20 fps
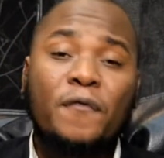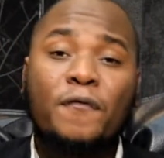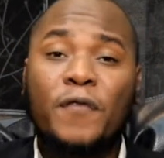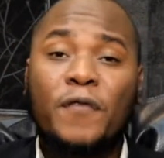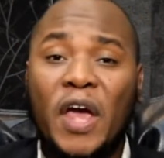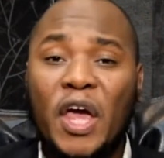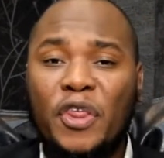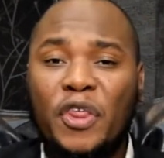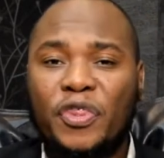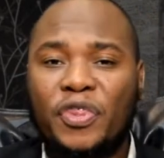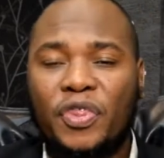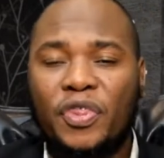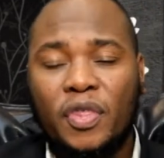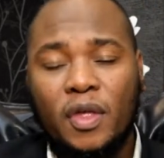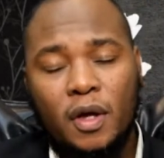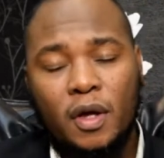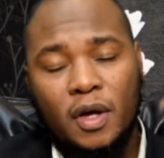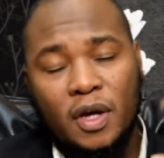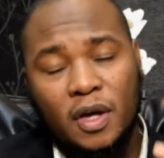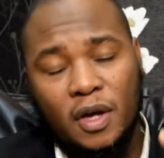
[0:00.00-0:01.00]

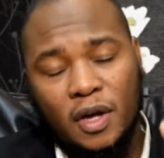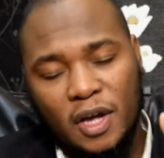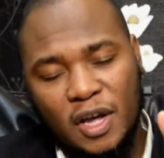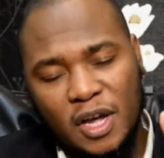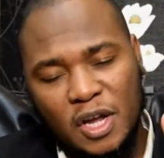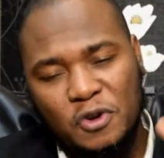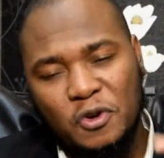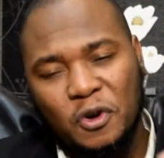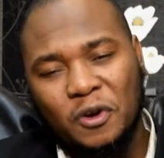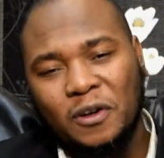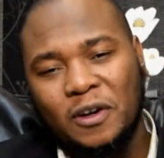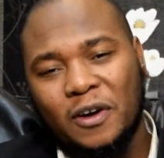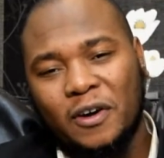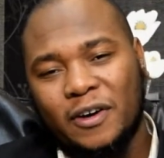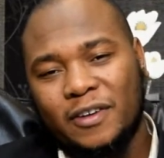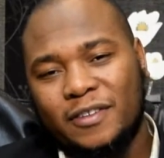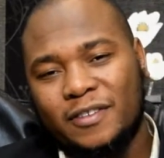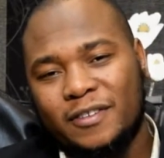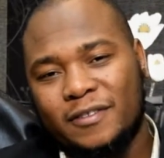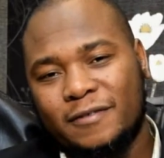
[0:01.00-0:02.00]
faith in your
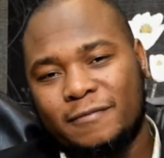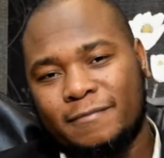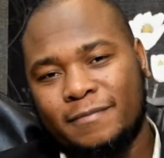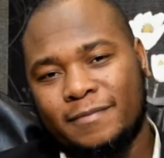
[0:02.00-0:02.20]
Lord